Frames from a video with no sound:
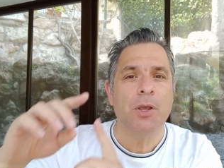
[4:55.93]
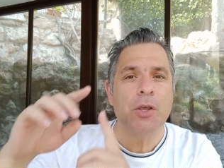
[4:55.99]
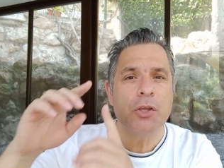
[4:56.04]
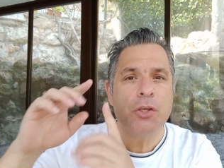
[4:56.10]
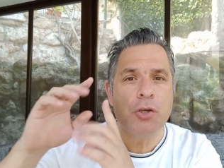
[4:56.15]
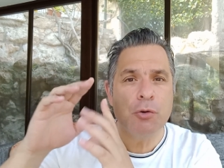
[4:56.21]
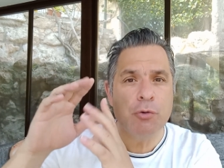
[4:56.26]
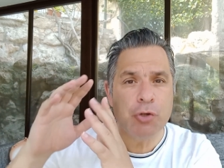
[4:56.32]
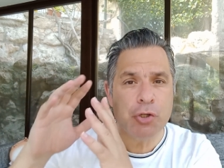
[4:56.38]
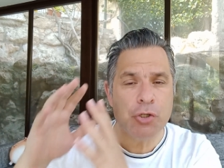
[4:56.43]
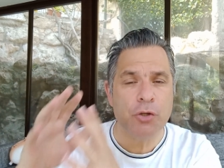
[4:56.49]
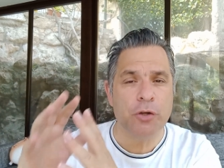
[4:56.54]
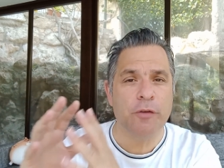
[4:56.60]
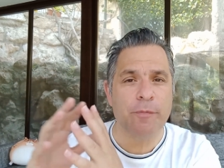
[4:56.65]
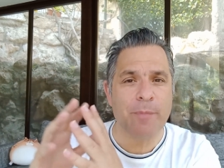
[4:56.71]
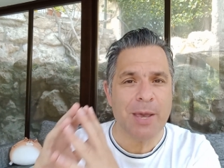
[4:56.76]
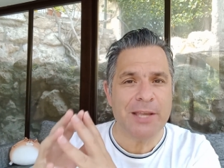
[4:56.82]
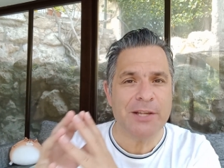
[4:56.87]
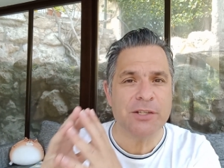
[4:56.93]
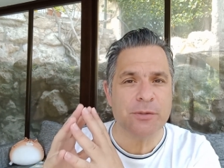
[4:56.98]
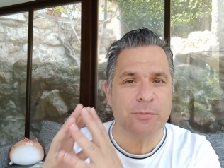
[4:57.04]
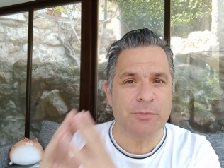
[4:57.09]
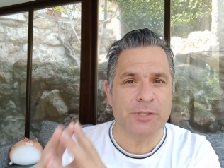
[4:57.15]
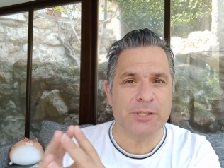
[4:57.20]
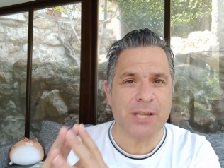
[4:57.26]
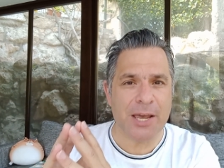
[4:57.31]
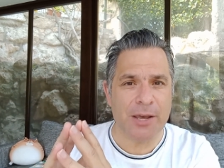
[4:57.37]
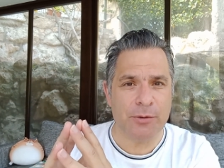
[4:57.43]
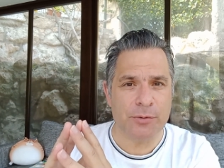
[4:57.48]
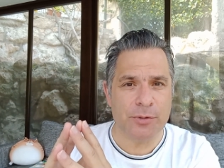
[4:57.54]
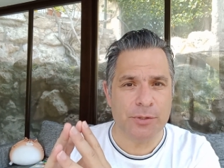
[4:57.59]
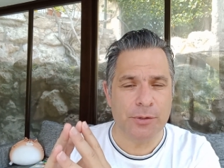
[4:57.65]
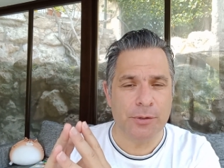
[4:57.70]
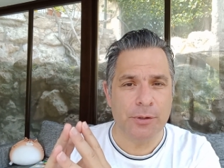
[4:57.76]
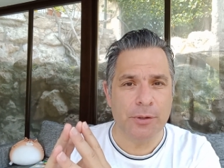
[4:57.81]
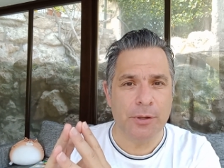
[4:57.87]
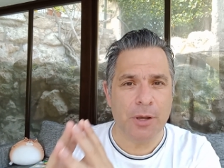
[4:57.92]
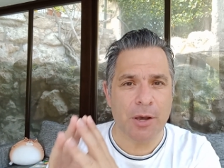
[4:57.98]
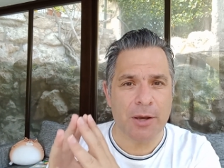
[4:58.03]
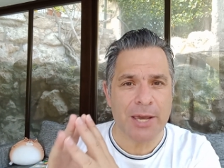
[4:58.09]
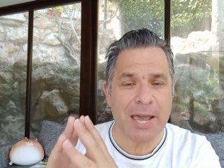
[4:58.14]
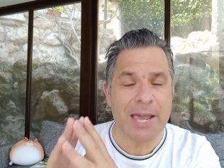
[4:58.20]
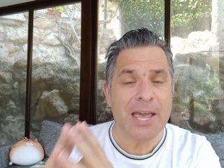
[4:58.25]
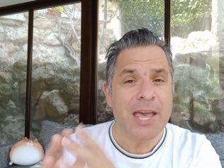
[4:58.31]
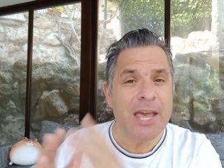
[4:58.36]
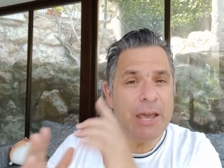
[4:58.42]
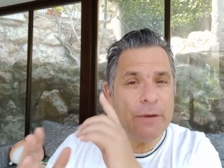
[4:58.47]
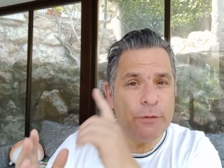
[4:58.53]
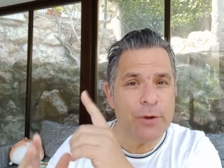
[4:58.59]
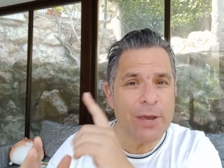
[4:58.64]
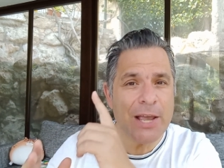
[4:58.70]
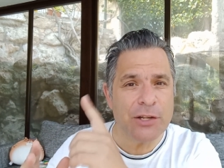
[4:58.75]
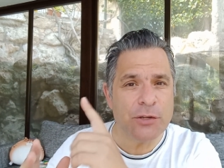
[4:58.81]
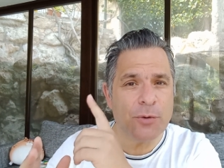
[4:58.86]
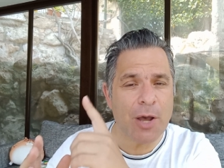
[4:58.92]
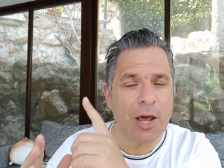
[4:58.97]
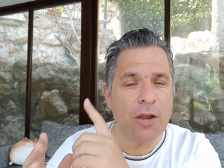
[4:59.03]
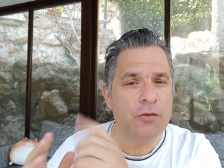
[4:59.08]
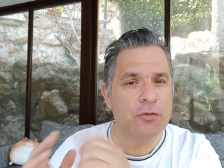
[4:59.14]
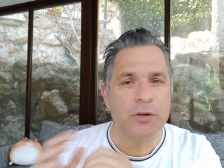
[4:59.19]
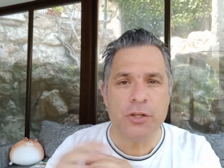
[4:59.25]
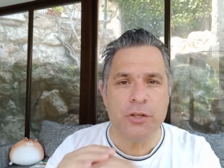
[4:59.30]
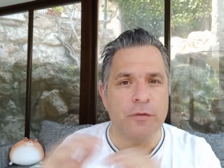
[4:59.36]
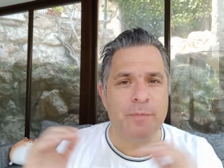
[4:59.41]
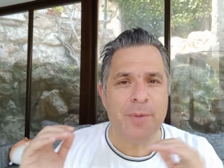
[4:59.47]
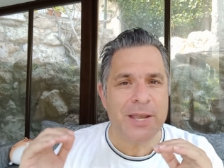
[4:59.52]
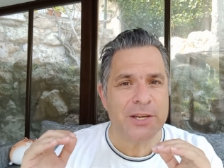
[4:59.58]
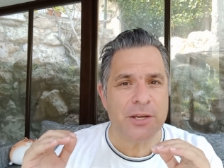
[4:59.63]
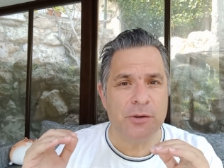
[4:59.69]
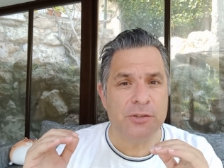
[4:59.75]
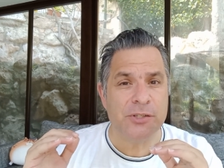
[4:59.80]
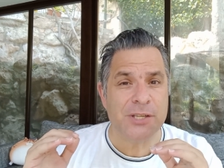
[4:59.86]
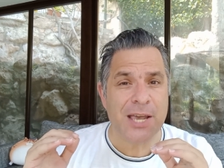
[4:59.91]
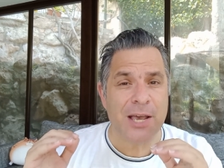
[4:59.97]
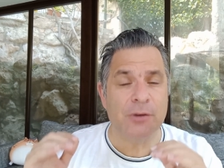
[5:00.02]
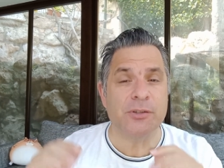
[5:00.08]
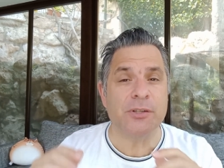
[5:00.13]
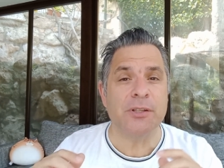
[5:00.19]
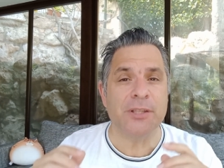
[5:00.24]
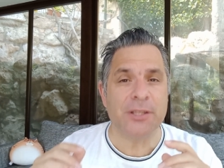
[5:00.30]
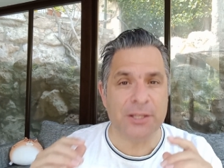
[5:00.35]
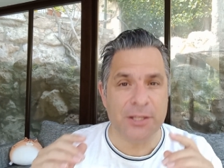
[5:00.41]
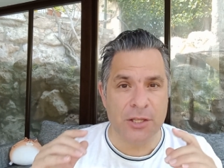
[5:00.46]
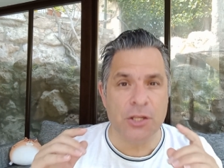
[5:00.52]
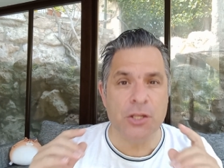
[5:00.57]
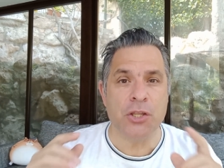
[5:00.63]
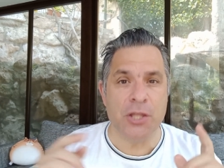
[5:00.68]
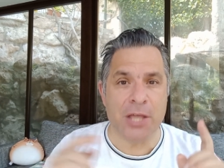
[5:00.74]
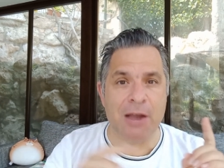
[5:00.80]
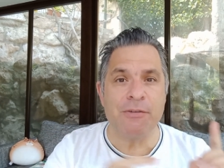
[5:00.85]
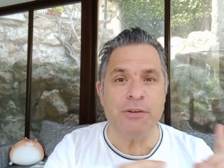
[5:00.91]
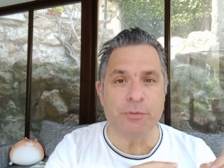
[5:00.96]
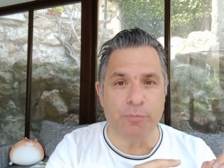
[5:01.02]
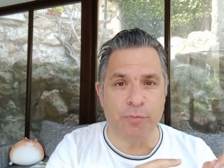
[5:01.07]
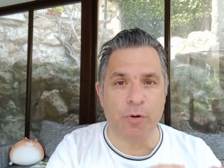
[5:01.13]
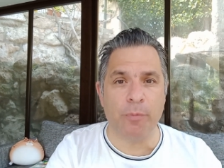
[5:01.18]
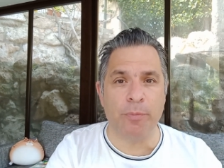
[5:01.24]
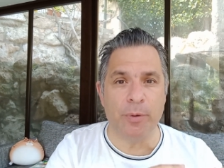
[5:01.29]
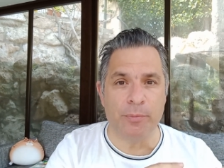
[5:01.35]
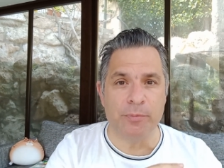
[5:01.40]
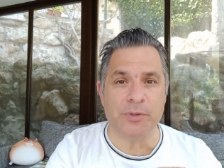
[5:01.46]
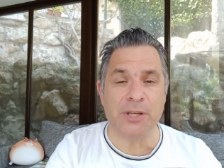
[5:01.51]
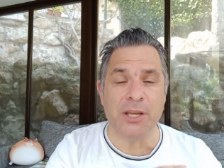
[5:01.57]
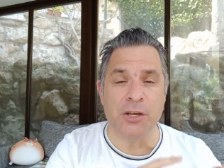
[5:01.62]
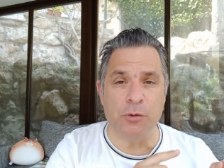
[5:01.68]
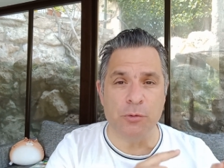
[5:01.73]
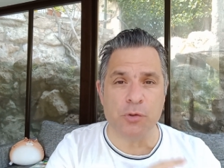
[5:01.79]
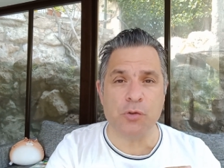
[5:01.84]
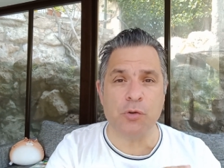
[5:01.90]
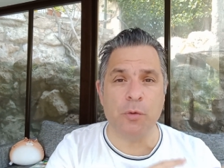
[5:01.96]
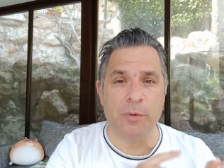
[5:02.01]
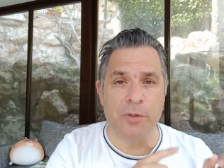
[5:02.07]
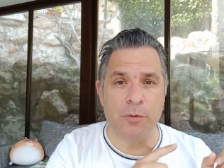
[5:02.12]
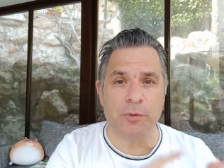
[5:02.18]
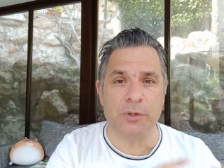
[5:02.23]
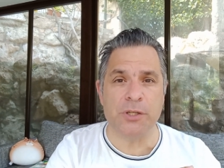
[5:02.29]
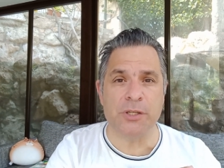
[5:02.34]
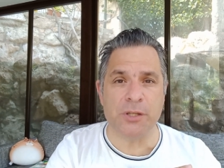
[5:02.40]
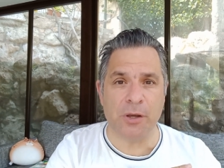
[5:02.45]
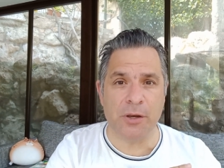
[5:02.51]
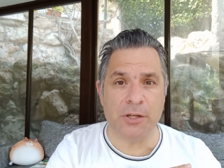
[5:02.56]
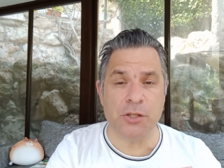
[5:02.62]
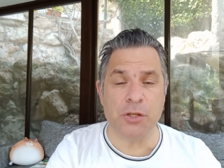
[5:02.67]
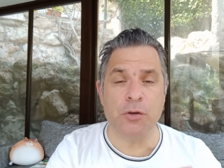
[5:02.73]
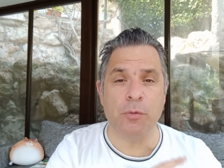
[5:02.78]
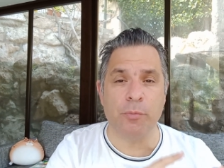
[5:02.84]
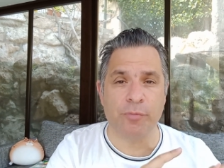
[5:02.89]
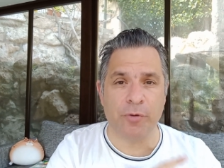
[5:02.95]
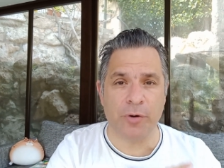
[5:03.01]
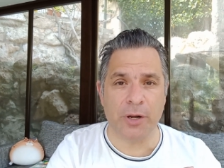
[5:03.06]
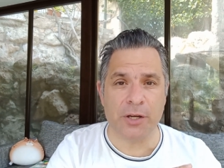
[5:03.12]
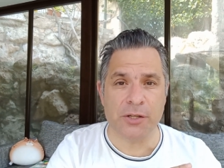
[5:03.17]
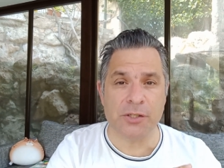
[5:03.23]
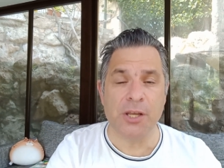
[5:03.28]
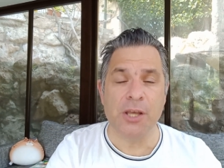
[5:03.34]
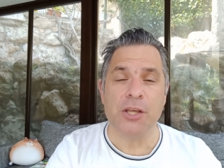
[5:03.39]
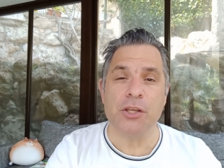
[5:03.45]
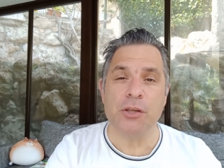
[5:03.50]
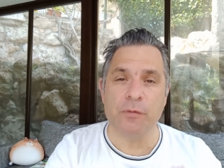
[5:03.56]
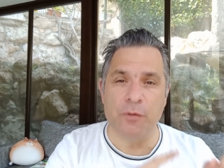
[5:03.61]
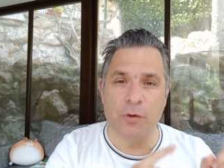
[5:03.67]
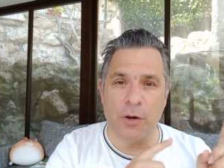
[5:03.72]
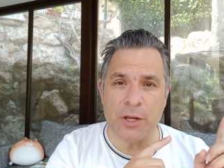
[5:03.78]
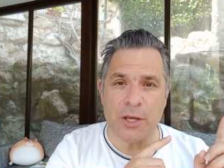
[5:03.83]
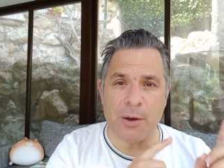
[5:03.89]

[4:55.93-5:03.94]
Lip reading: you should have made some sales. Okay. If you get to 100, you've made no sales. there is problems in your store with your designs and your products. You've got to